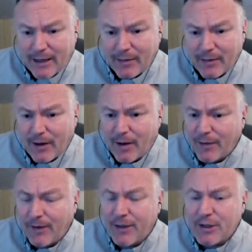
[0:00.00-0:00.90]
Yeah. I
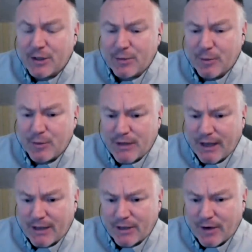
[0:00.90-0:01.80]
think it's a small
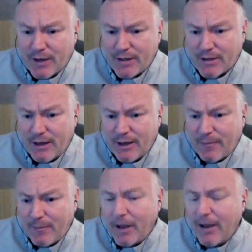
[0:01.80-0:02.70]
stakes race,
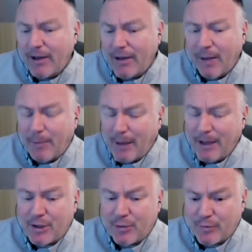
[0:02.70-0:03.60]
but he'll get a
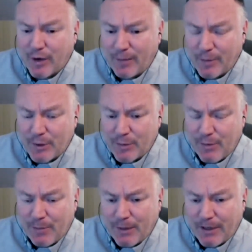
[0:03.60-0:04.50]
patient ride, which will be
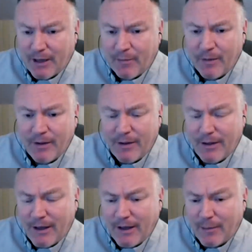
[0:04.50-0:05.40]
a big help.
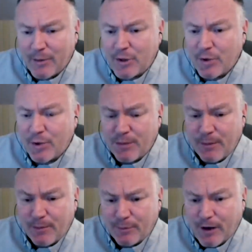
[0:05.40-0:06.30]
And I'm sure he's
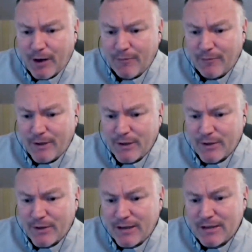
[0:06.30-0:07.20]
been primed for this
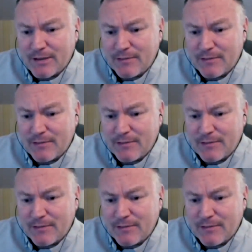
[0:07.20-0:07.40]
race.